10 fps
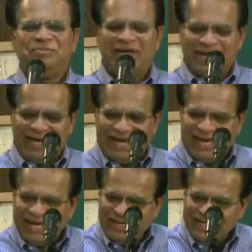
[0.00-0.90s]
We are
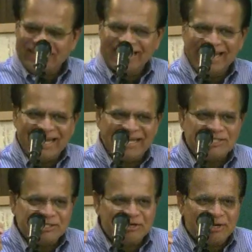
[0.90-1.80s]
held in
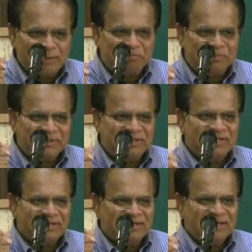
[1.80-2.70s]
His grip.
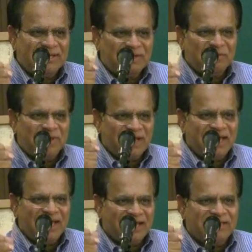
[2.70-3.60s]
We are
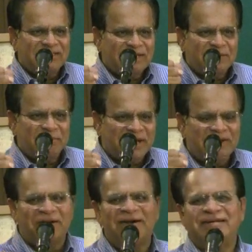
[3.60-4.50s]
held by
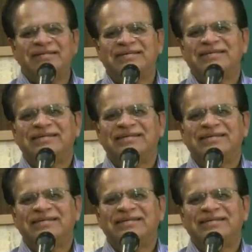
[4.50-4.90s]
God.